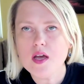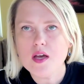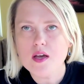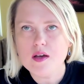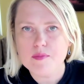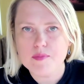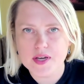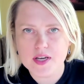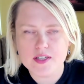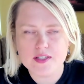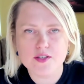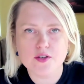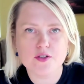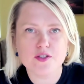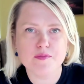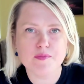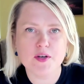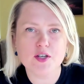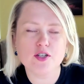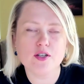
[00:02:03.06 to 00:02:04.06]
because there's
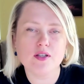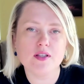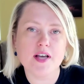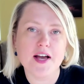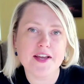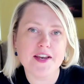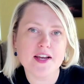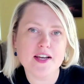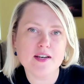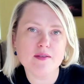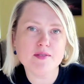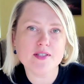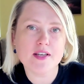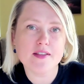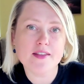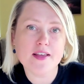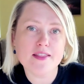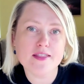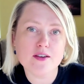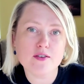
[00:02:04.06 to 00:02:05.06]
special line items,
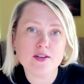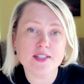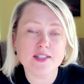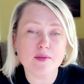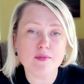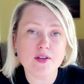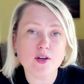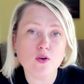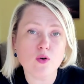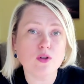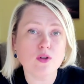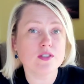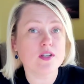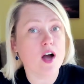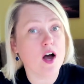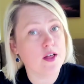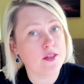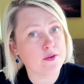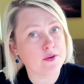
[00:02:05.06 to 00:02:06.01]
and then there's something called other